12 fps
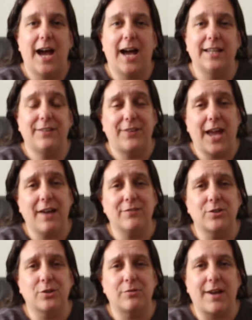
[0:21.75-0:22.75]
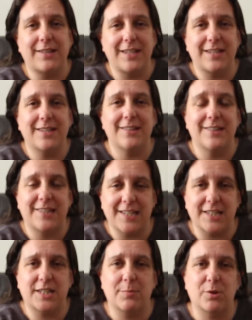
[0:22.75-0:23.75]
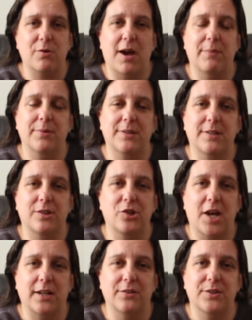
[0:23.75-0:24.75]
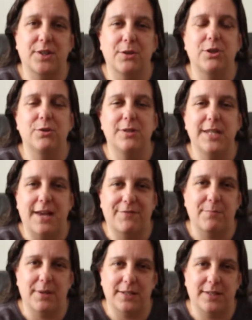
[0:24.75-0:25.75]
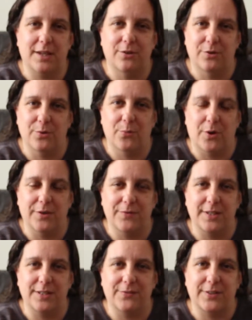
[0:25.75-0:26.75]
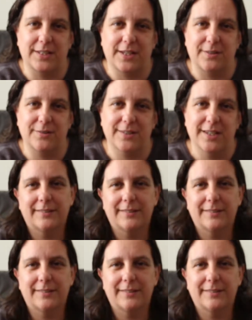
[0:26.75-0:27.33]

And if you haven't already, consider subscribing to the channel so you never miss another one of these videos.